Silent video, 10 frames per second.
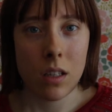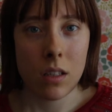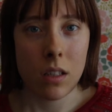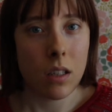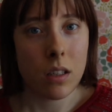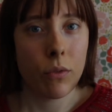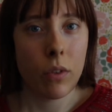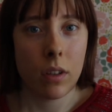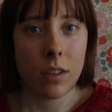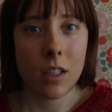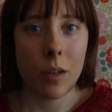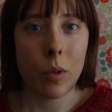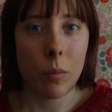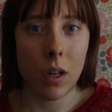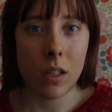she doesn't feel
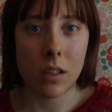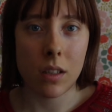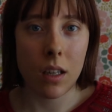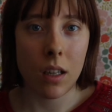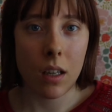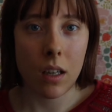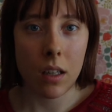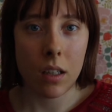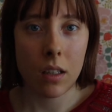accepted by society.